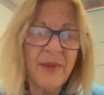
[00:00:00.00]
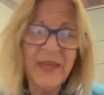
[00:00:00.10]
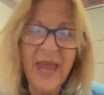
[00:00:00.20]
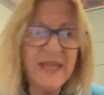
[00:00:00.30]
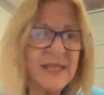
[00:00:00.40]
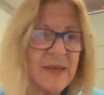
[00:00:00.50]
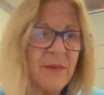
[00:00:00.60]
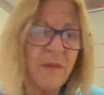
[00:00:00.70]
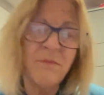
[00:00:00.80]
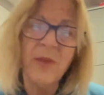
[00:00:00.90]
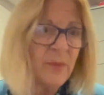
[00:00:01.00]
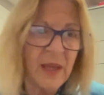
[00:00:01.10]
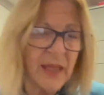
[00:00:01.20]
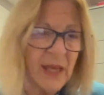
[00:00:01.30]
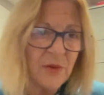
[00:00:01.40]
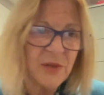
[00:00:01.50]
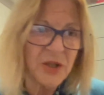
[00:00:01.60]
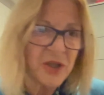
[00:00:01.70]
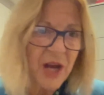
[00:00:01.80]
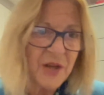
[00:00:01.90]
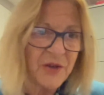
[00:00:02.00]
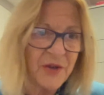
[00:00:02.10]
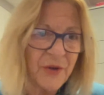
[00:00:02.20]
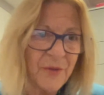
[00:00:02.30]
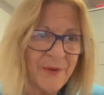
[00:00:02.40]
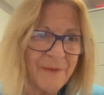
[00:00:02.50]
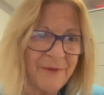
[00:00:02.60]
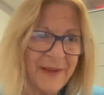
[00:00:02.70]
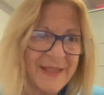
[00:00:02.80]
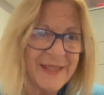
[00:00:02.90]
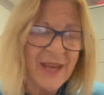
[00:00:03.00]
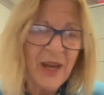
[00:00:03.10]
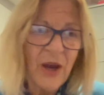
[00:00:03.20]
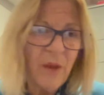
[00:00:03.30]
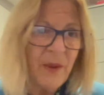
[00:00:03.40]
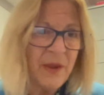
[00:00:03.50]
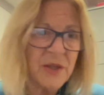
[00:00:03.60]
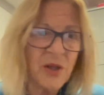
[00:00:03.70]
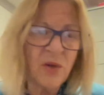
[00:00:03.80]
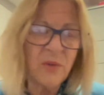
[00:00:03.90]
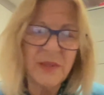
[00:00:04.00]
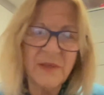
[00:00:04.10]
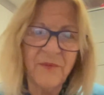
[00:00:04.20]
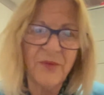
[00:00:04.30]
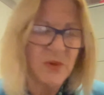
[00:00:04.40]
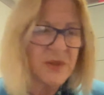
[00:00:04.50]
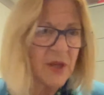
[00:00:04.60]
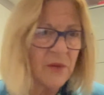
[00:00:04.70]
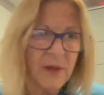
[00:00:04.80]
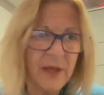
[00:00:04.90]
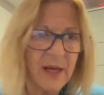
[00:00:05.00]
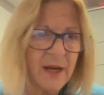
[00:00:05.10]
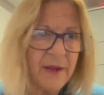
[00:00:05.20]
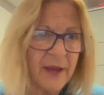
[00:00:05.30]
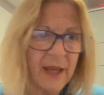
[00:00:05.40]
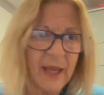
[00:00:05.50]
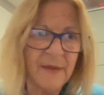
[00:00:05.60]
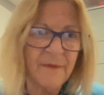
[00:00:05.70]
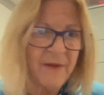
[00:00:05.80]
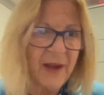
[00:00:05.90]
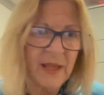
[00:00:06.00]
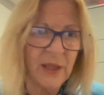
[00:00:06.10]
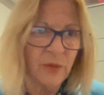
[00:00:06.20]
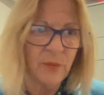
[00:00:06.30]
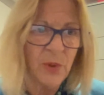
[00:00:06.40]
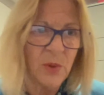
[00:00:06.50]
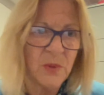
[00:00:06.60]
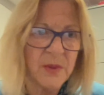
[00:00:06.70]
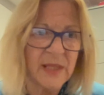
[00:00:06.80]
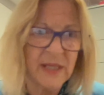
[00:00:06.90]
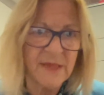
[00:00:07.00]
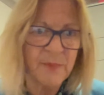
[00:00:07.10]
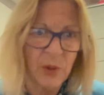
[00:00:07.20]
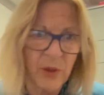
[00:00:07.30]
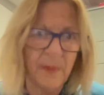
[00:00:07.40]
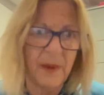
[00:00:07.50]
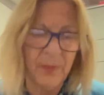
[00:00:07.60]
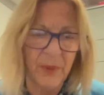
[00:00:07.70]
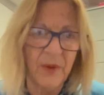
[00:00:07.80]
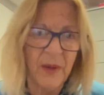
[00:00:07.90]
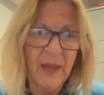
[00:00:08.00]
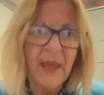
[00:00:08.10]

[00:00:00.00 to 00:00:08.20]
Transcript: Yes, it may be illegal to charge recruitment fees, but there's always folks out there that can find loopholes and exploit people.